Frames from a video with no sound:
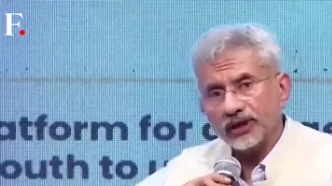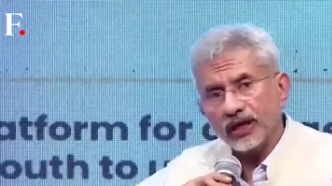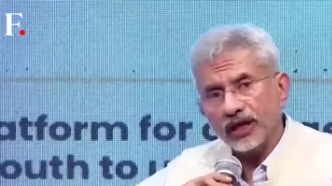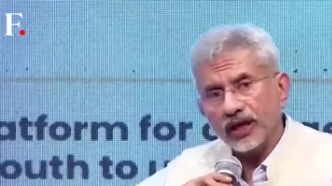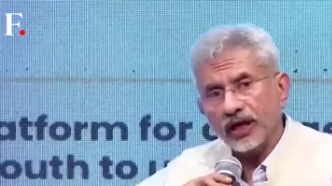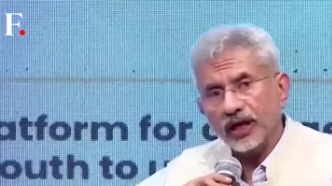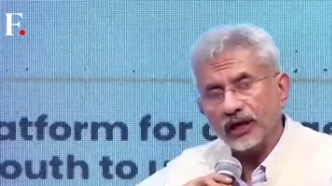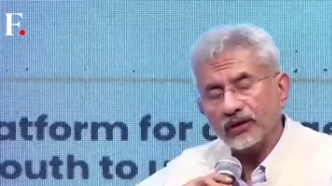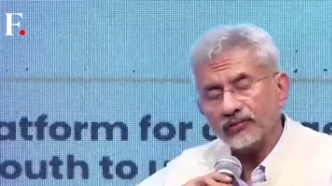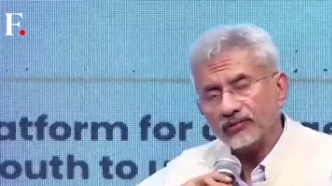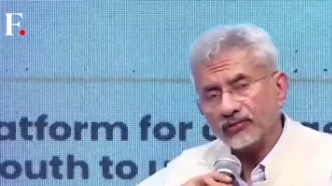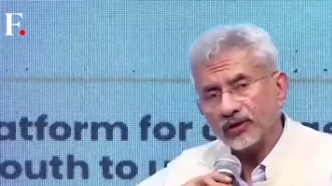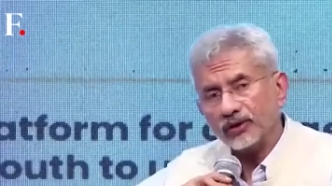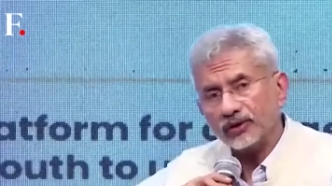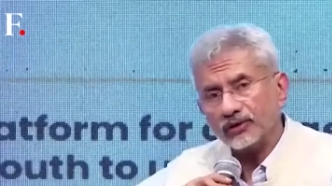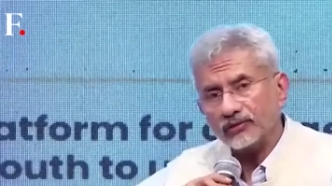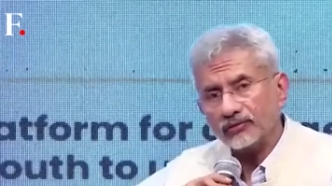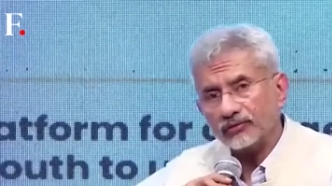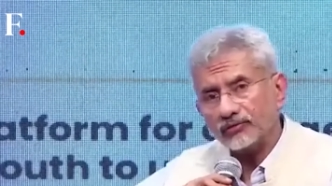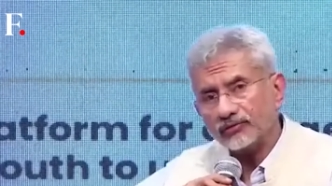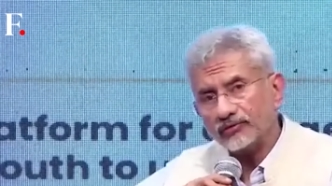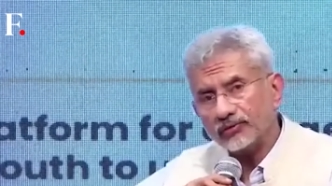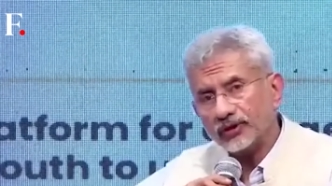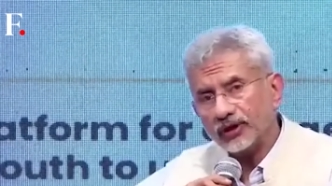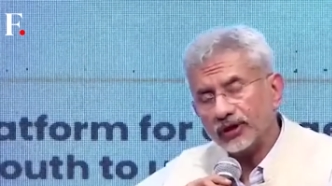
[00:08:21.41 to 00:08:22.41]
They have
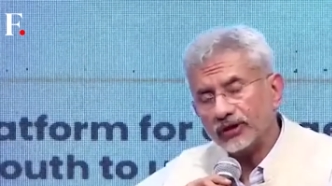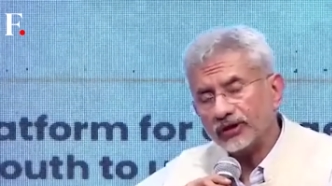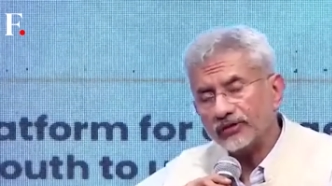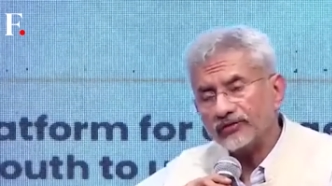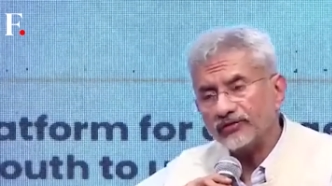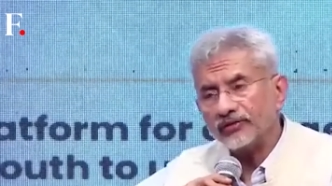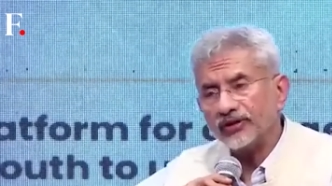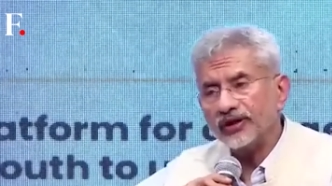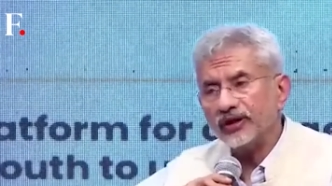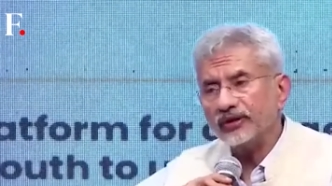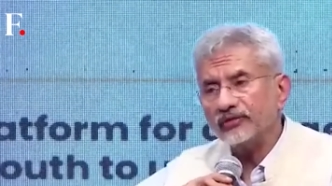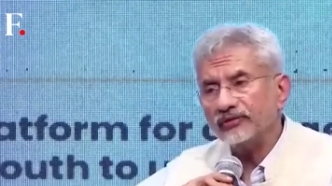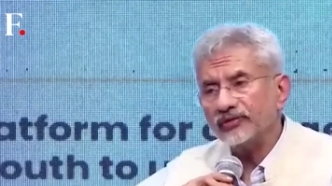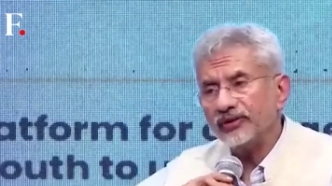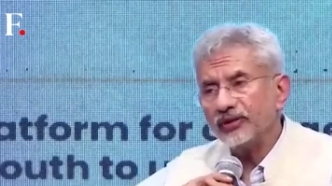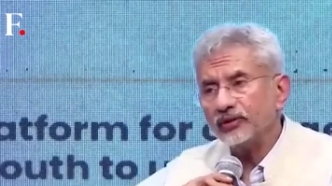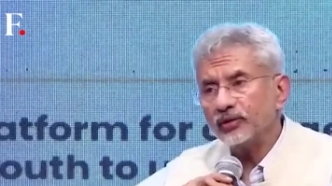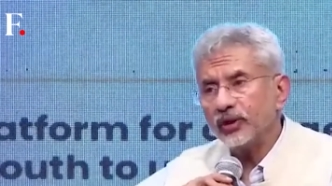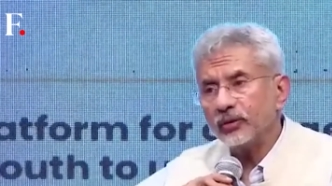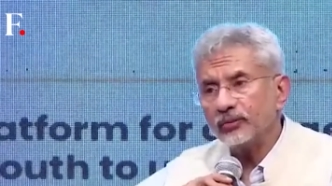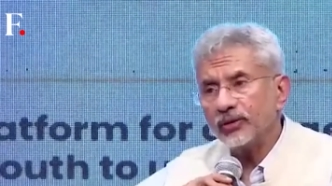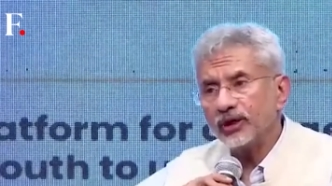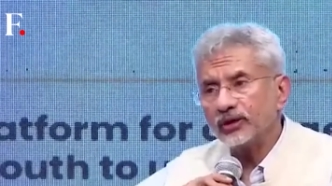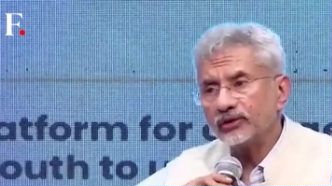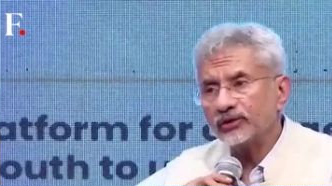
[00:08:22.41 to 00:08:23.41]
a, a different
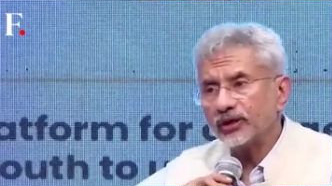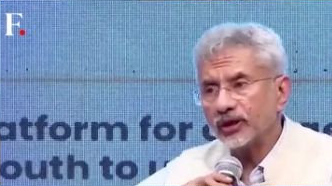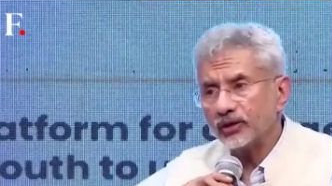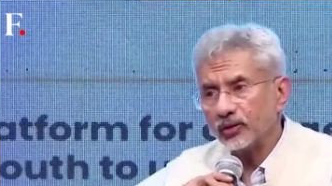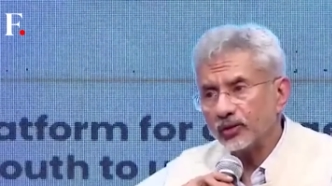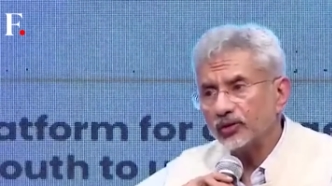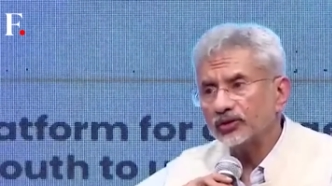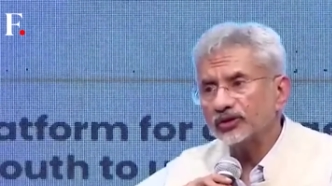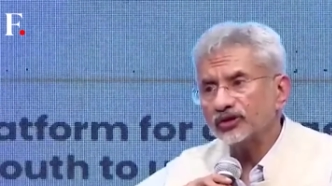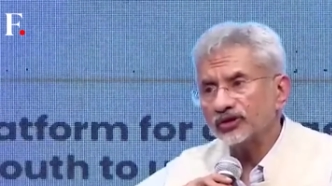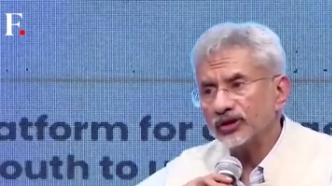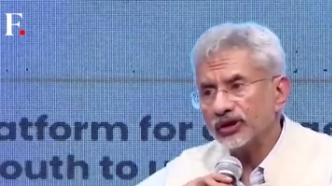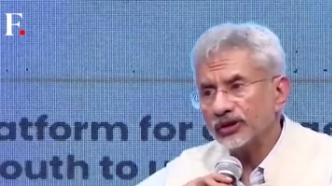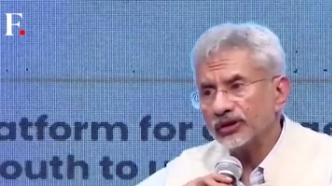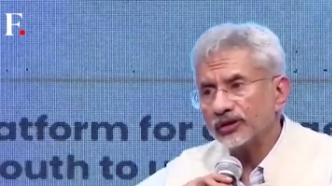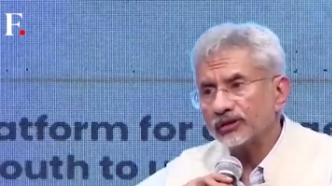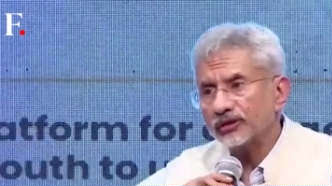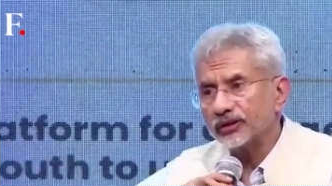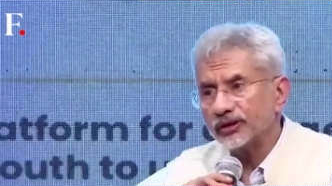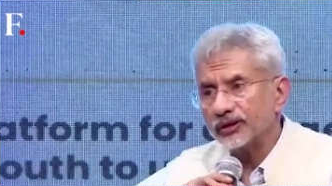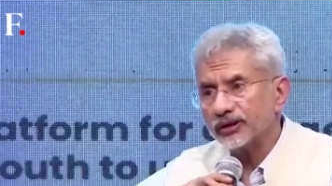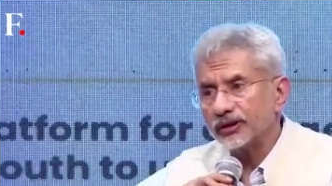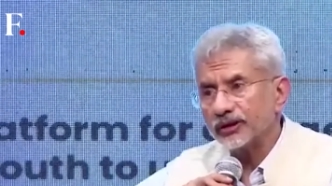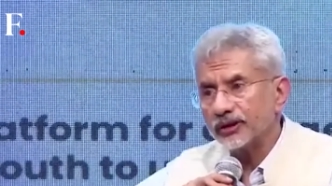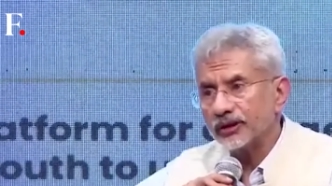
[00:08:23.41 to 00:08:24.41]
view about their own
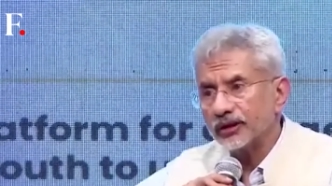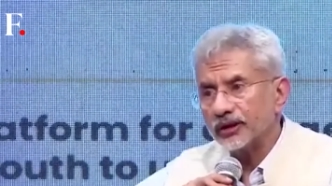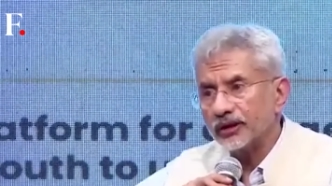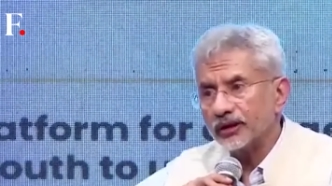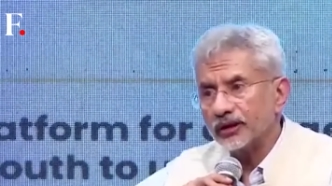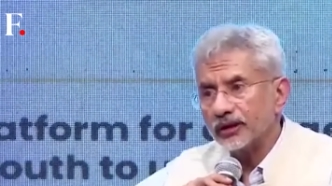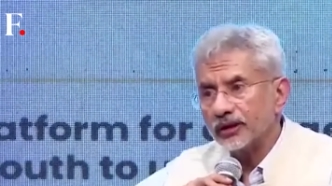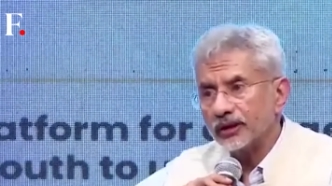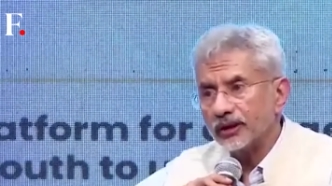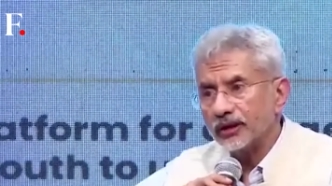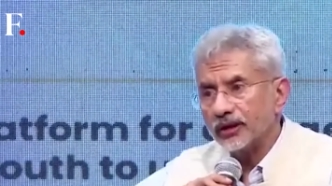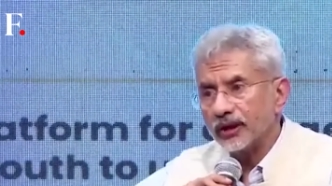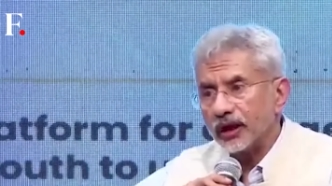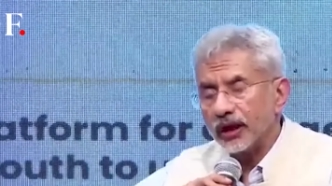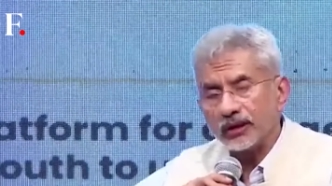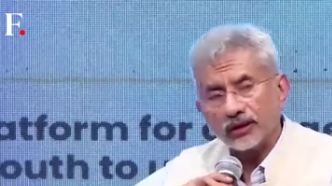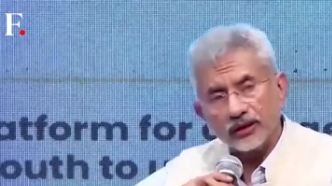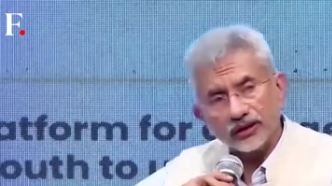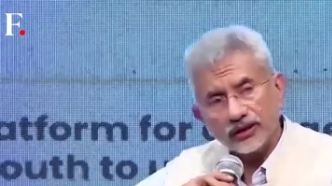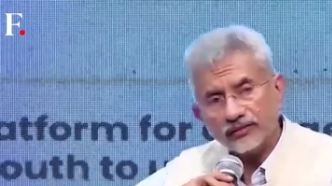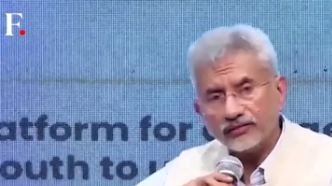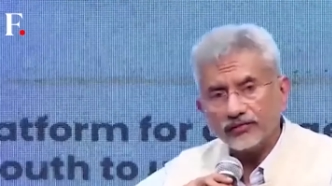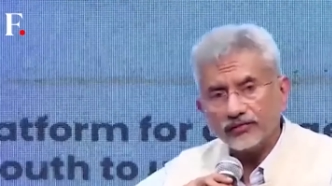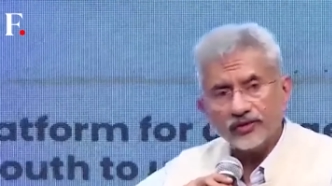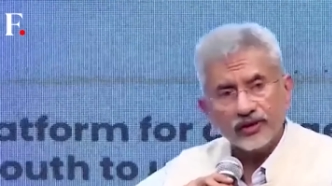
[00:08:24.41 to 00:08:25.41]
security
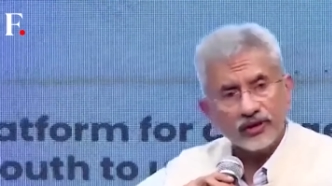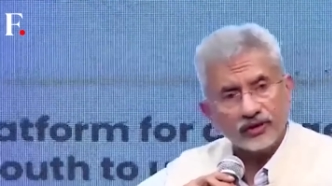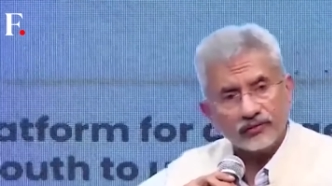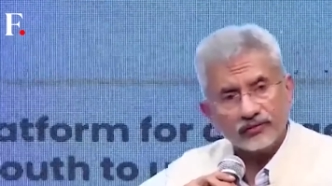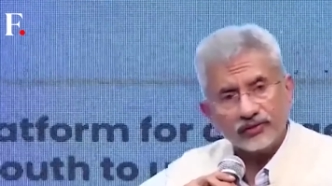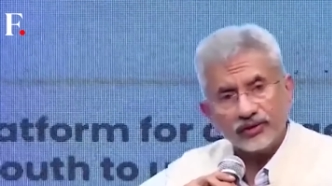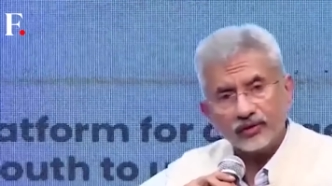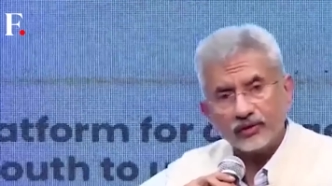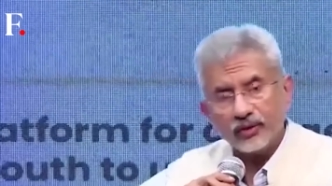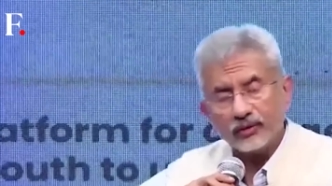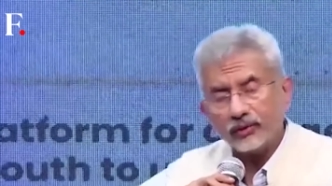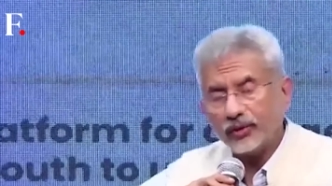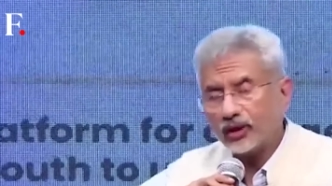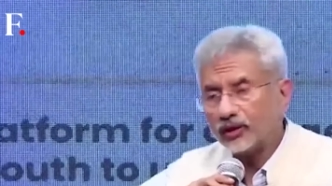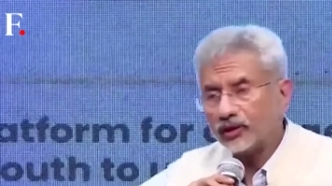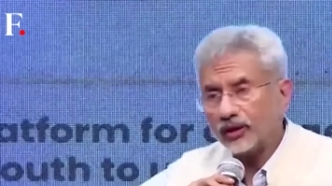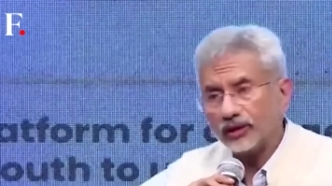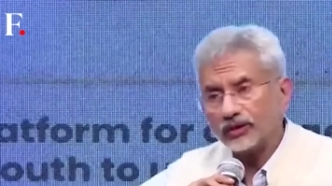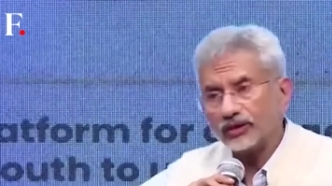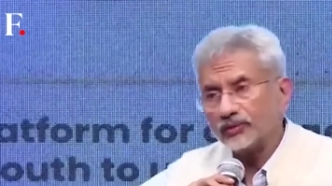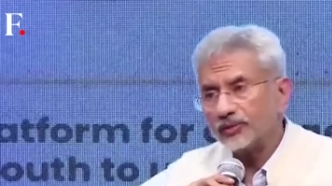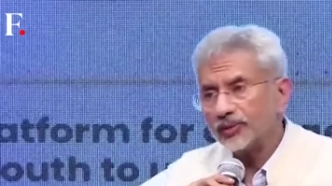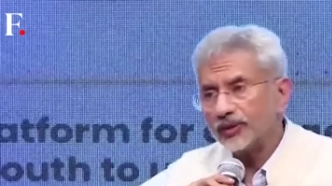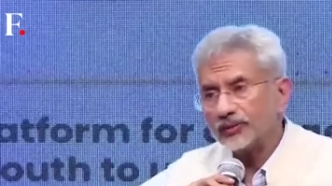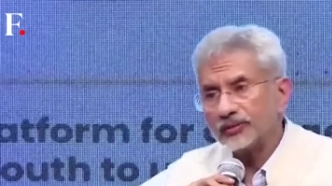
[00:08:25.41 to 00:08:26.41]
and a different view about
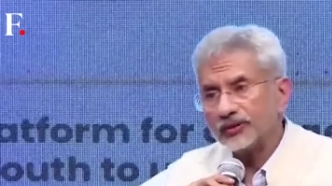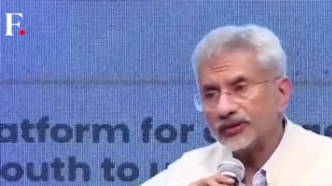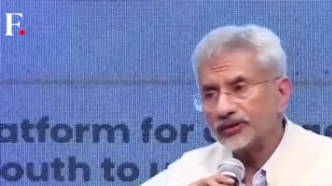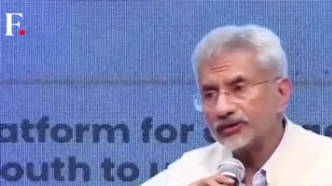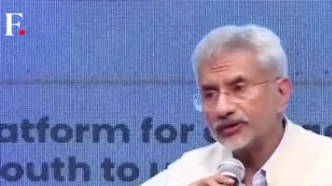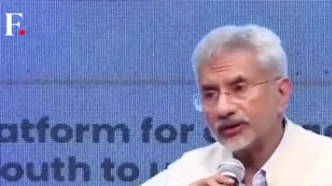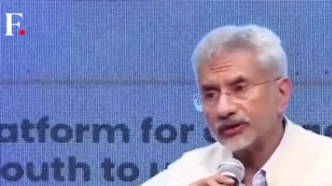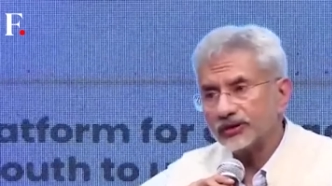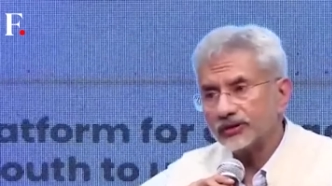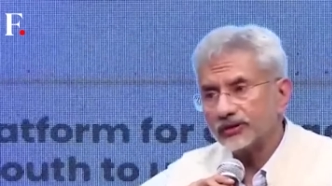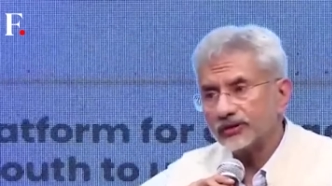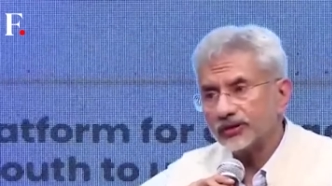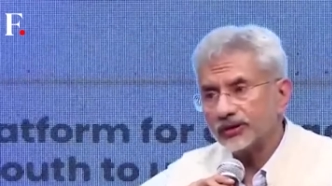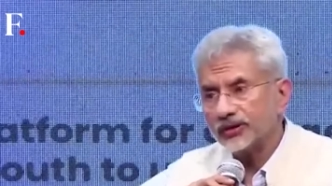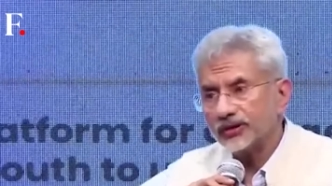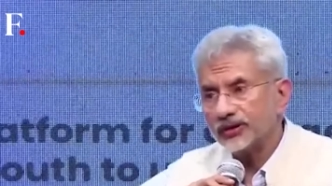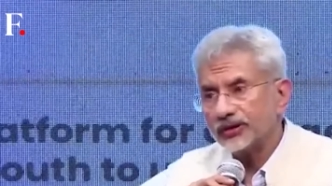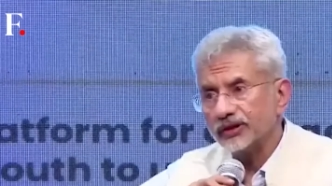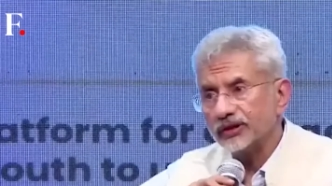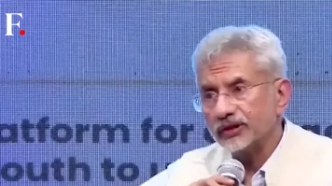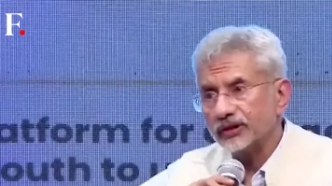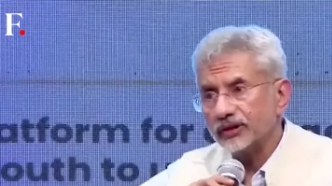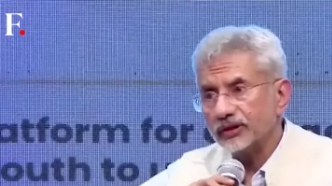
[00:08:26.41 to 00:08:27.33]
other people's security.